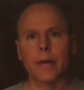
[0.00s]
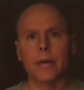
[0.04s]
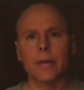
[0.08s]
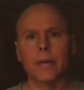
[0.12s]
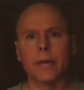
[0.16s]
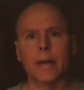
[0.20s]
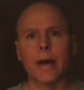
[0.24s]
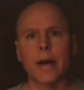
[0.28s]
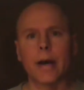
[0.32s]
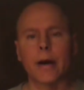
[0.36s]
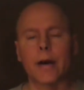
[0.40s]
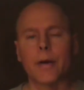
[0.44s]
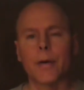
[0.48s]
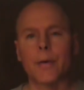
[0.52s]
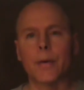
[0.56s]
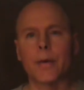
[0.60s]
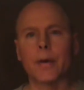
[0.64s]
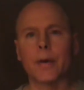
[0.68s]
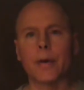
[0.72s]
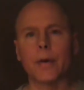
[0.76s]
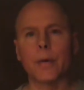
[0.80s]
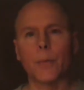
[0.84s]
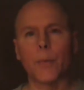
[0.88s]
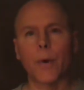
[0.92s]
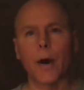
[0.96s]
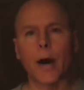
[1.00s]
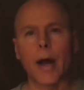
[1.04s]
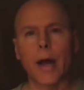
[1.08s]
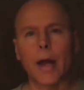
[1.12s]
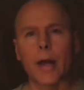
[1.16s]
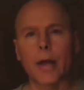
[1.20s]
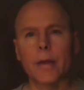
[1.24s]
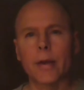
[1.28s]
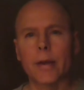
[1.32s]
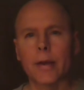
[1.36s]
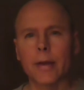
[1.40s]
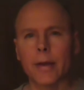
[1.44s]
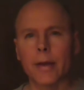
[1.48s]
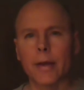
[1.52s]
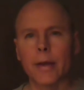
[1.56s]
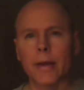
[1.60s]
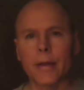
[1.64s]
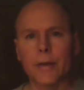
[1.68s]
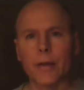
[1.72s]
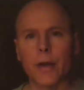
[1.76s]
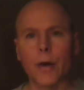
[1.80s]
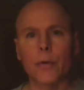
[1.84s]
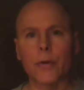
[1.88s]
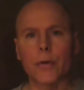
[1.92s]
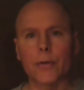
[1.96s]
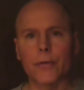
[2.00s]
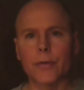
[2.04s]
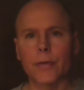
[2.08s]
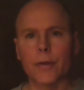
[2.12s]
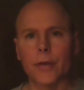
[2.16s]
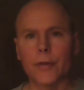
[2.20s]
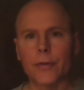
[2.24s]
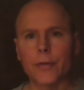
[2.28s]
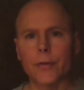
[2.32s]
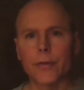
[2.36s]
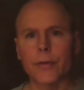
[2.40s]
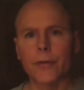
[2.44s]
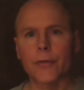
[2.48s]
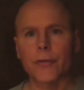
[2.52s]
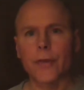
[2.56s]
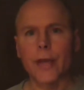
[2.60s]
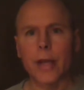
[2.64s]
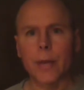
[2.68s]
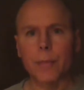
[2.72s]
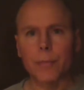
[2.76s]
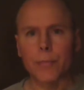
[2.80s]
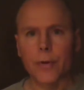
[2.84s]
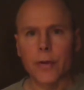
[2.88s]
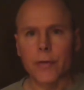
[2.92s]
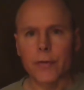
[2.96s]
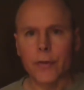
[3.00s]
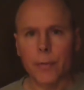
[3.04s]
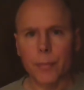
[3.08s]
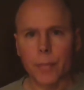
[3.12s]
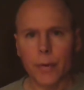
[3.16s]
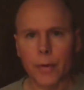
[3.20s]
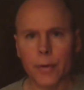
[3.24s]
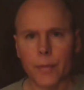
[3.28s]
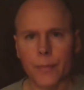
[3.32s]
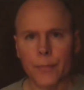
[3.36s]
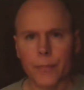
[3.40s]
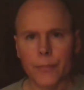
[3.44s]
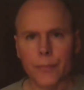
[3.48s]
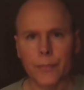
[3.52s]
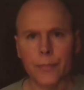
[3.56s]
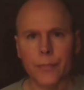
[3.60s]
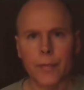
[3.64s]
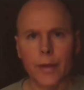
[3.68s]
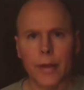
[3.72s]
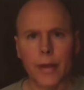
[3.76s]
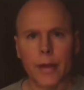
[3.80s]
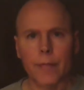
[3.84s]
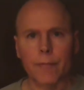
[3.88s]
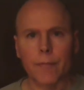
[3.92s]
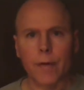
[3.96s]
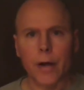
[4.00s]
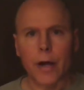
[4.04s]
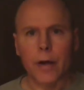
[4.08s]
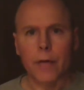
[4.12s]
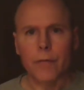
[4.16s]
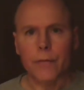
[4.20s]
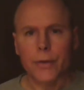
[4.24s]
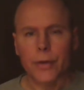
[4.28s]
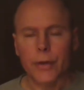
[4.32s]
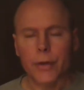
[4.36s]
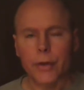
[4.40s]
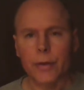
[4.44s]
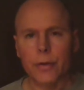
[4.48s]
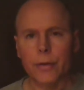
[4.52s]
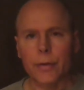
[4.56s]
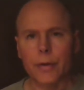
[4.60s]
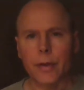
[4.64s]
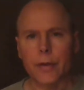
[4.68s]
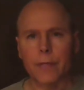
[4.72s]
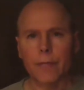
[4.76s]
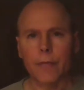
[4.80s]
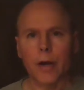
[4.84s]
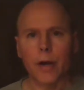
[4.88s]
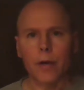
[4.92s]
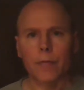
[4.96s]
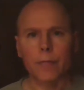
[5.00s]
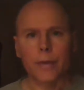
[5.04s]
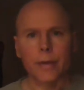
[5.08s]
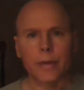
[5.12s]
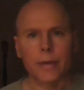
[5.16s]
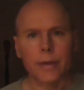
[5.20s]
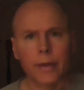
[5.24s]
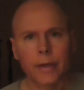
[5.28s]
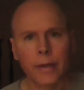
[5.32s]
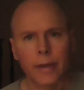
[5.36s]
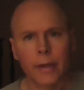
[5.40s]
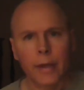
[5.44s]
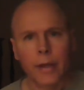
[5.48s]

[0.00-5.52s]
Now, why? Now, isn't the same principle involved here, involving